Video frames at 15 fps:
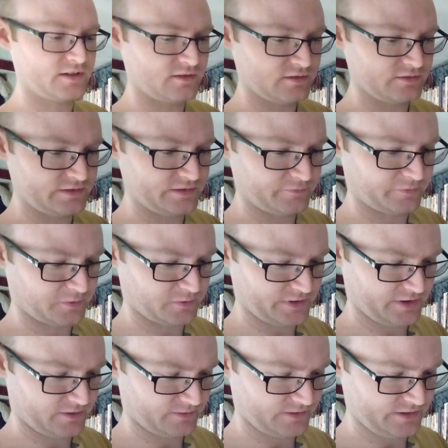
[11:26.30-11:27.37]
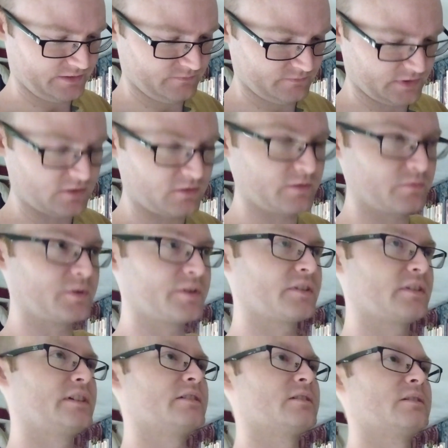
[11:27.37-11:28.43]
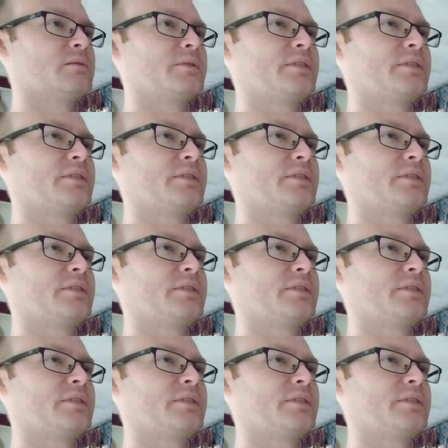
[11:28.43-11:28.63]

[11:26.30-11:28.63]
Garden in 43. No, it wasn't either. It